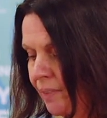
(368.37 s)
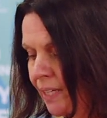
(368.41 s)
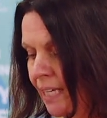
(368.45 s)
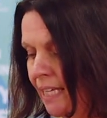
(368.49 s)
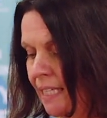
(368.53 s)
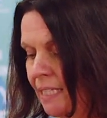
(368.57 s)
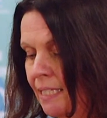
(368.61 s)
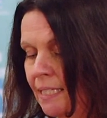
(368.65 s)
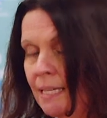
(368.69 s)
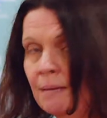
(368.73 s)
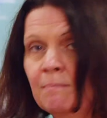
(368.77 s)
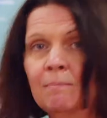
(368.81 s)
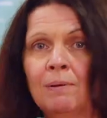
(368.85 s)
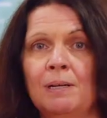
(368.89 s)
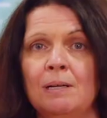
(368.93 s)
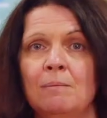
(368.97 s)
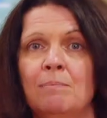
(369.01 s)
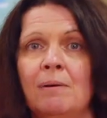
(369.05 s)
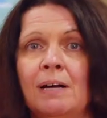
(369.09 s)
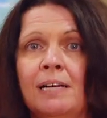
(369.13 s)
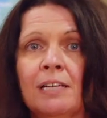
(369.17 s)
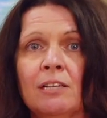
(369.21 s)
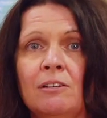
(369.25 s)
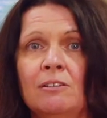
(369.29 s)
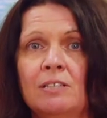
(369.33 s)
is simply
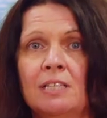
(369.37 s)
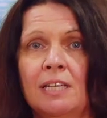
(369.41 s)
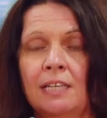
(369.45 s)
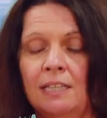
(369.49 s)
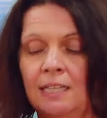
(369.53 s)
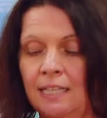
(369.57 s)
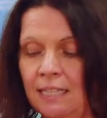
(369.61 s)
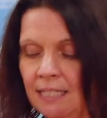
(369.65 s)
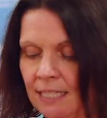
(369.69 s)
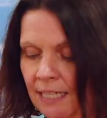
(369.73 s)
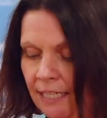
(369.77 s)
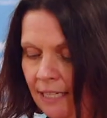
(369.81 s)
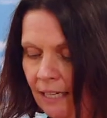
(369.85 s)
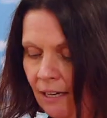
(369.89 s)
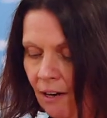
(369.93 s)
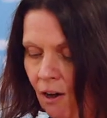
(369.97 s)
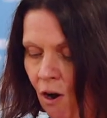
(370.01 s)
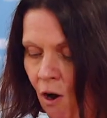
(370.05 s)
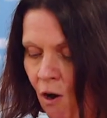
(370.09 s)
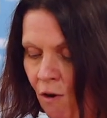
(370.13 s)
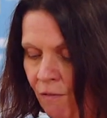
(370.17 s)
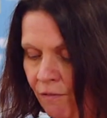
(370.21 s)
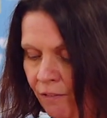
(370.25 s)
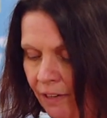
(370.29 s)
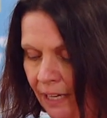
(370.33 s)
by using these little
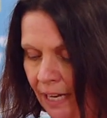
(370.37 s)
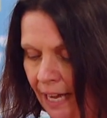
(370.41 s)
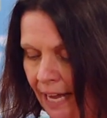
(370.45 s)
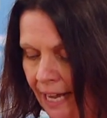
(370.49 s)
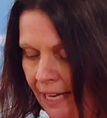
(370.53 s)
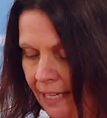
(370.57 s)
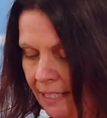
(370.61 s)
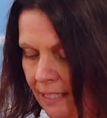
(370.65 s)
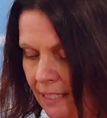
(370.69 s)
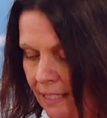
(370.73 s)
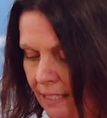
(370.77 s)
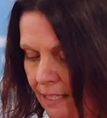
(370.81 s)
overlays.